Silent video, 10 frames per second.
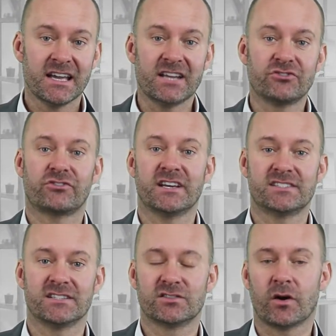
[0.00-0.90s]

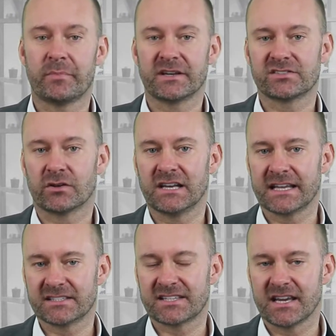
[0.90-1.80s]
interesting topics on
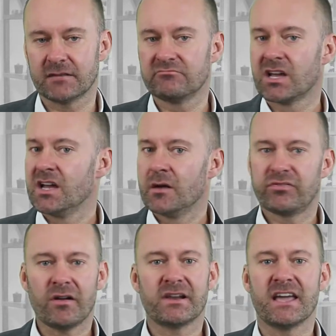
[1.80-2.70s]
LinkedIn,
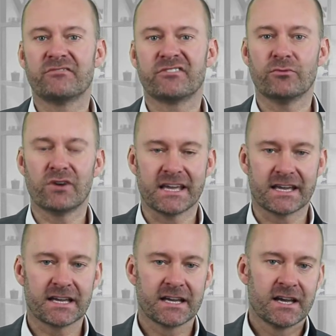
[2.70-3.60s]
probably every
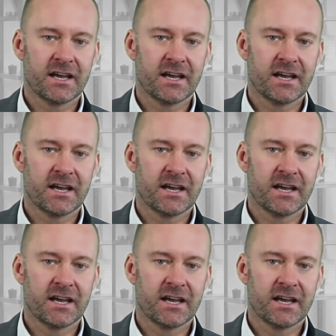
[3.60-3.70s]
week.